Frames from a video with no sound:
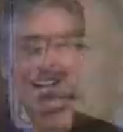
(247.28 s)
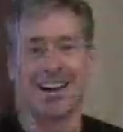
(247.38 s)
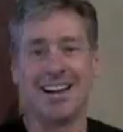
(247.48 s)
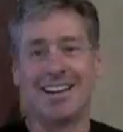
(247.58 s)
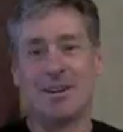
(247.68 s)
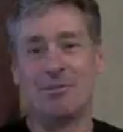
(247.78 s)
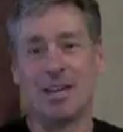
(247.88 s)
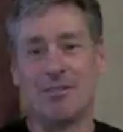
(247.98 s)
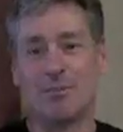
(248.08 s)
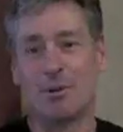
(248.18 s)
Hi, I'm
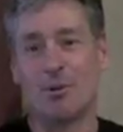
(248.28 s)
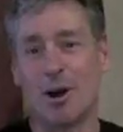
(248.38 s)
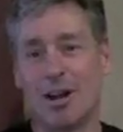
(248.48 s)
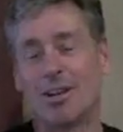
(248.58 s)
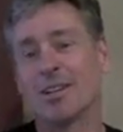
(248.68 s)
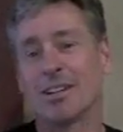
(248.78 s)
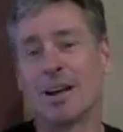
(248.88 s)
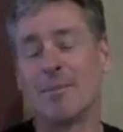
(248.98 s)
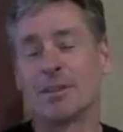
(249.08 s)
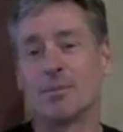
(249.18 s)
David McGuire.
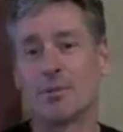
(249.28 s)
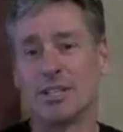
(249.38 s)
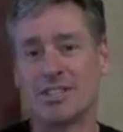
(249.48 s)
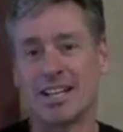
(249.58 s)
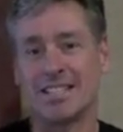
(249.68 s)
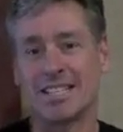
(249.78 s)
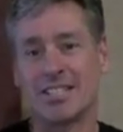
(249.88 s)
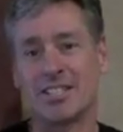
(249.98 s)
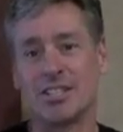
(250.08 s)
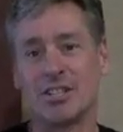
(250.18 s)
I'm at the Marine Science
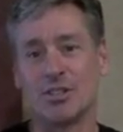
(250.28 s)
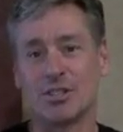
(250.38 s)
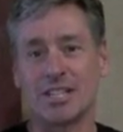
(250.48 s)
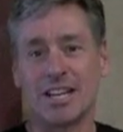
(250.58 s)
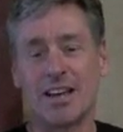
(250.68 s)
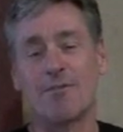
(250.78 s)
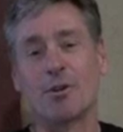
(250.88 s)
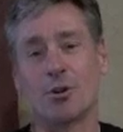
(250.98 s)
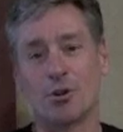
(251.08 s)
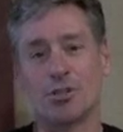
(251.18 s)
Institute today for
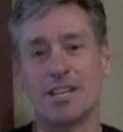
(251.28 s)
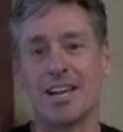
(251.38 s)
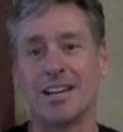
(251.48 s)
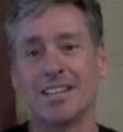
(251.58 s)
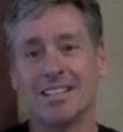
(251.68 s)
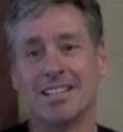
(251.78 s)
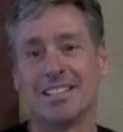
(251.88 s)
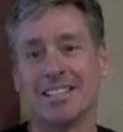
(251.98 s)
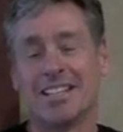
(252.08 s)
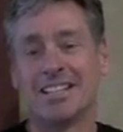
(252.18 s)
Earth Day.
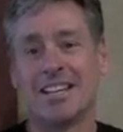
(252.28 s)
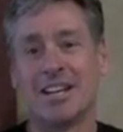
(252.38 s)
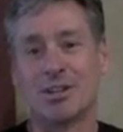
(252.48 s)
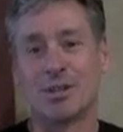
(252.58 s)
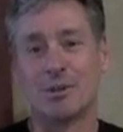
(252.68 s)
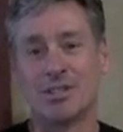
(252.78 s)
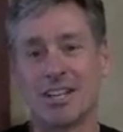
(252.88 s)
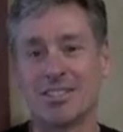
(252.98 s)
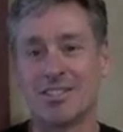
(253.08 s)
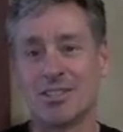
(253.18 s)
And here at the Marine
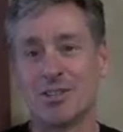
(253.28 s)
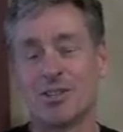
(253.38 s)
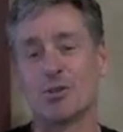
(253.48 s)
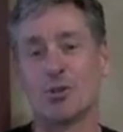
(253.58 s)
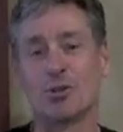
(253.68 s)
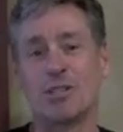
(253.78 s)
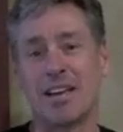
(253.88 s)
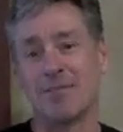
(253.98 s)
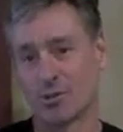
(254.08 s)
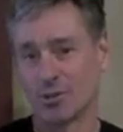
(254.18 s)
Science Institute, it's Earth
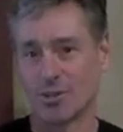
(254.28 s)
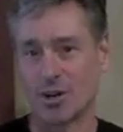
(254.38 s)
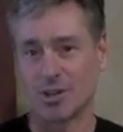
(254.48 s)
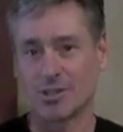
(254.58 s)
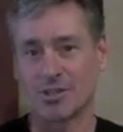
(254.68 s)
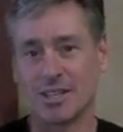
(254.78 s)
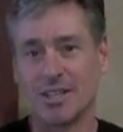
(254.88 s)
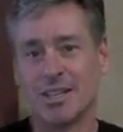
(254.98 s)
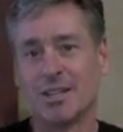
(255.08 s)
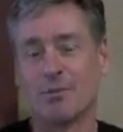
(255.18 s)
Day for sharks.
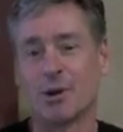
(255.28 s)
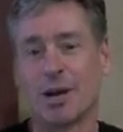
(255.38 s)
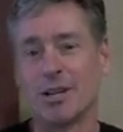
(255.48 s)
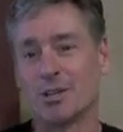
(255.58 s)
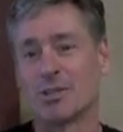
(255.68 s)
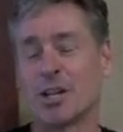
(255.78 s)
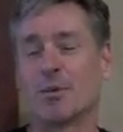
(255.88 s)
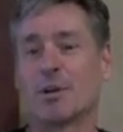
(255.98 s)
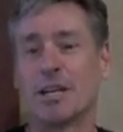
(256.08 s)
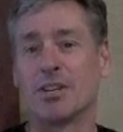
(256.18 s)
We're out here
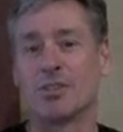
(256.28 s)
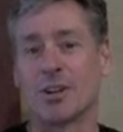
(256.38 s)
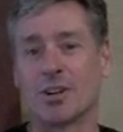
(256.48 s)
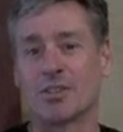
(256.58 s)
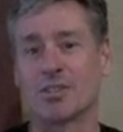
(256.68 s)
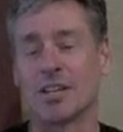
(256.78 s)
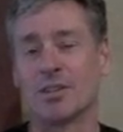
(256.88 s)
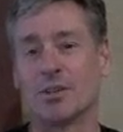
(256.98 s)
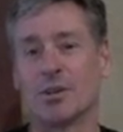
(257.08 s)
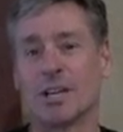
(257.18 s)
celebrating sharks
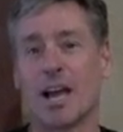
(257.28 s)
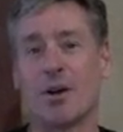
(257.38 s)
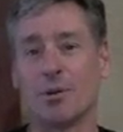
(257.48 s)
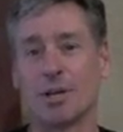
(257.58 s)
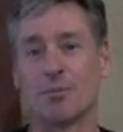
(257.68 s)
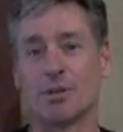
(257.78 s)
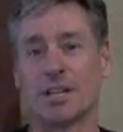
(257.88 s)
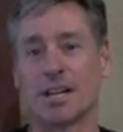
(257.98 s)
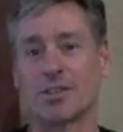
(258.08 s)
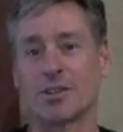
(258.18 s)
and learning how we can
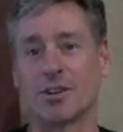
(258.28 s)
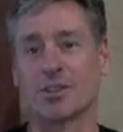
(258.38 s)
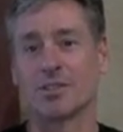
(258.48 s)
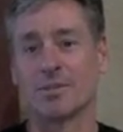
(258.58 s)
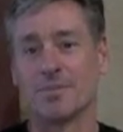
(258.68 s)
protect sharks.